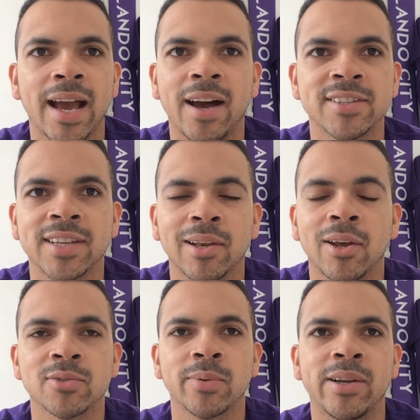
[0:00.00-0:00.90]
I said
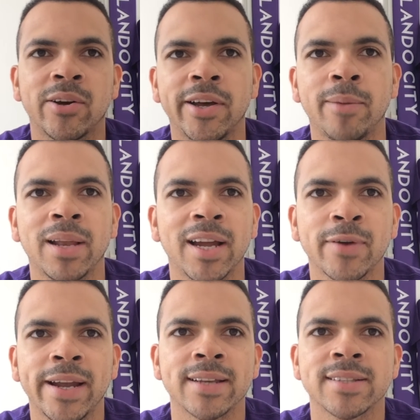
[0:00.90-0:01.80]
last week on our player
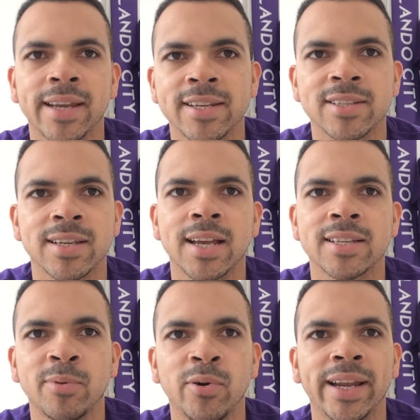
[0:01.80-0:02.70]
ratings against
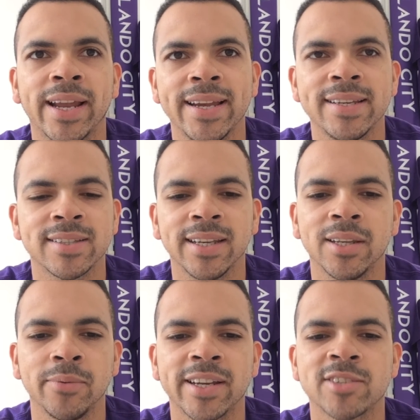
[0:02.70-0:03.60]
Sporting KC
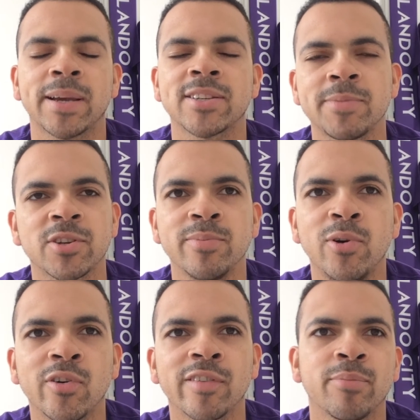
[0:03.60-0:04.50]
that we expect so much
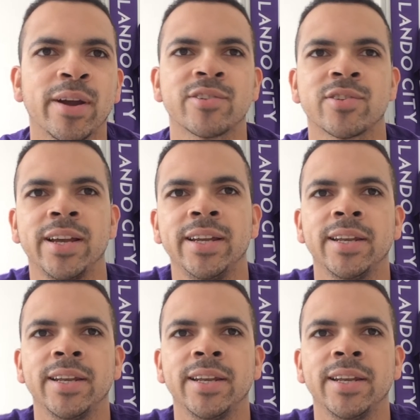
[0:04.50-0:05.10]
more of Breck Shea.